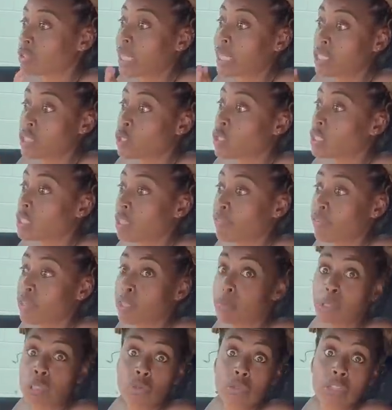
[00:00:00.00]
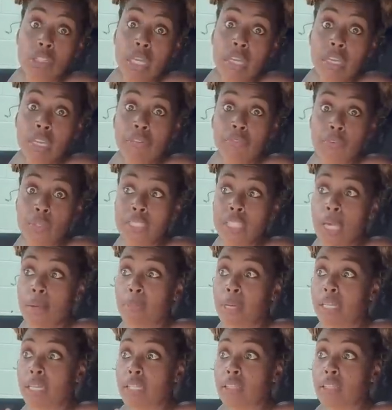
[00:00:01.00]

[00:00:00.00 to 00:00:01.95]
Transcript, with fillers: there is no difference between the infotainment